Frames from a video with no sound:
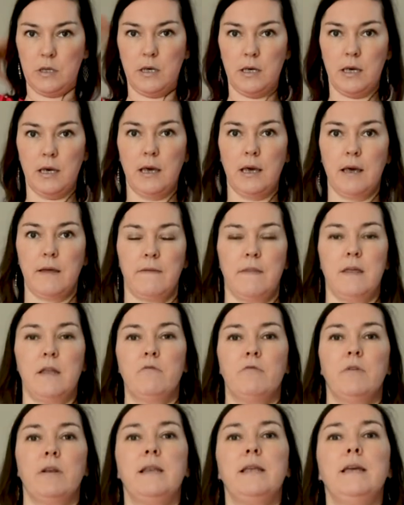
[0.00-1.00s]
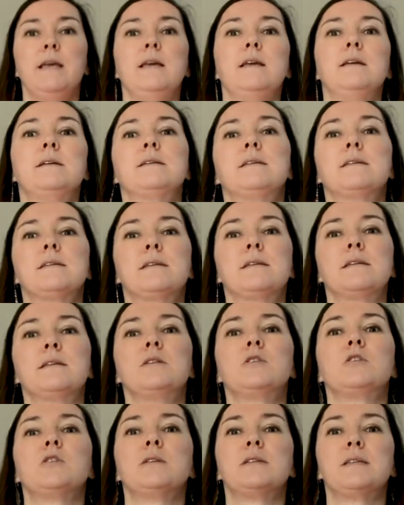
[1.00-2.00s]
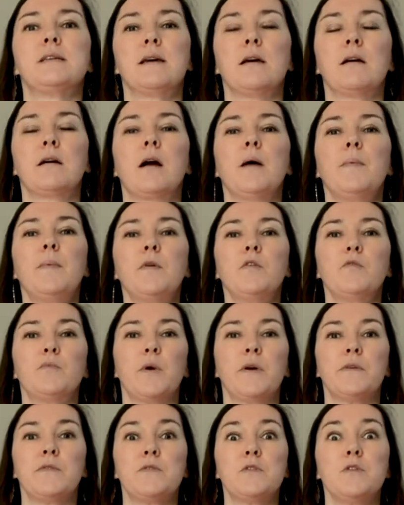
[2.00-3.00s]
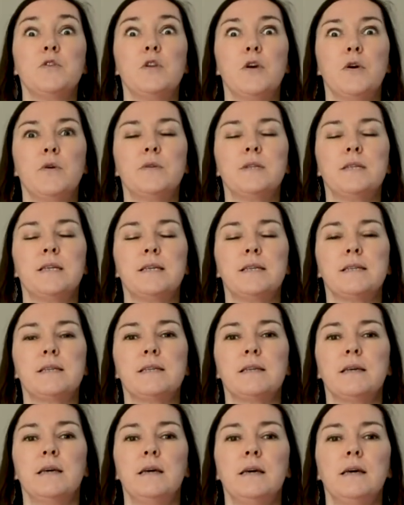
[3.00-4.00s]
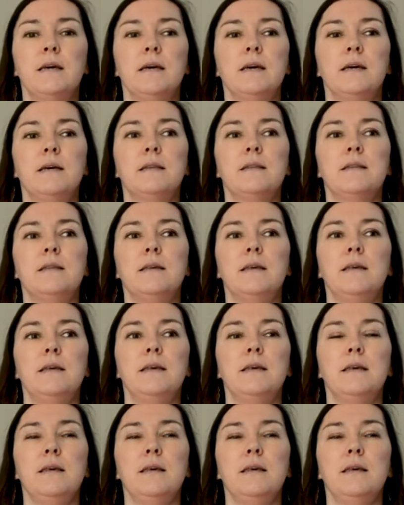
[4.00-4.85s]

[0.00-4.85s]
And then release and just take a couple of breaths to notice the